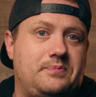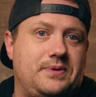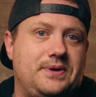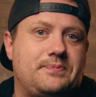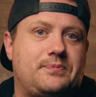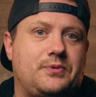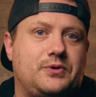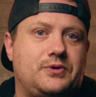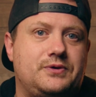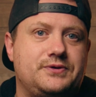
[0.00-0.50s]

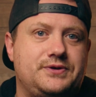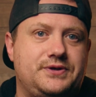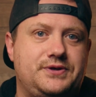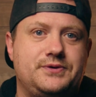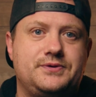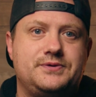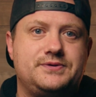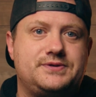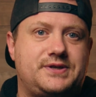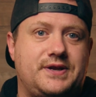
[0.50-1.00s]
people
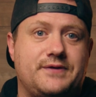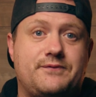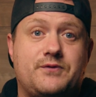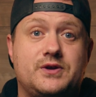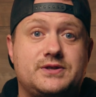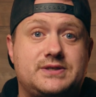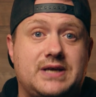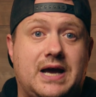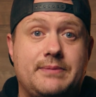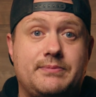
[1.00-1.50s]
use
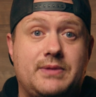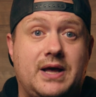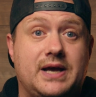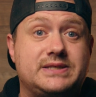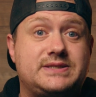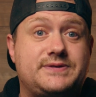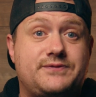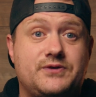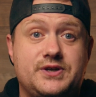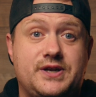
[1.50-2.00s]
different
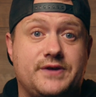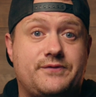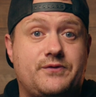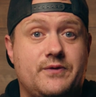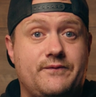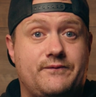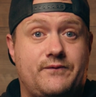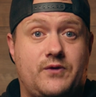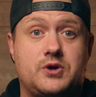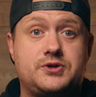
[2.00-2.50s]
timelines for
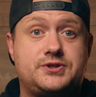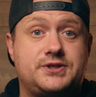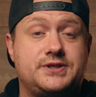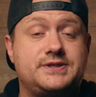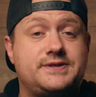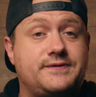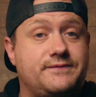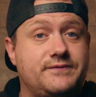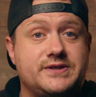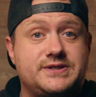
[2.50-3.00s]
different
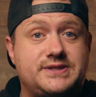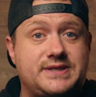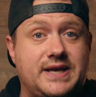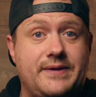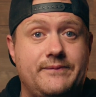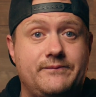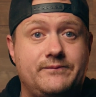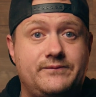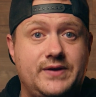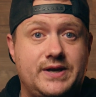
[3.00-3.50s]
versions of the
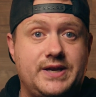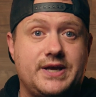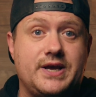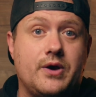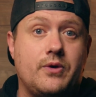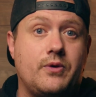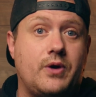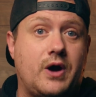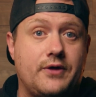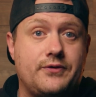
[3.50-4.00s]
same
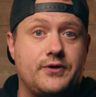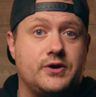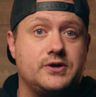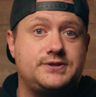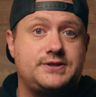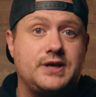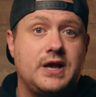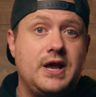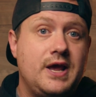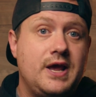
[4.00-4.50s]
video. Others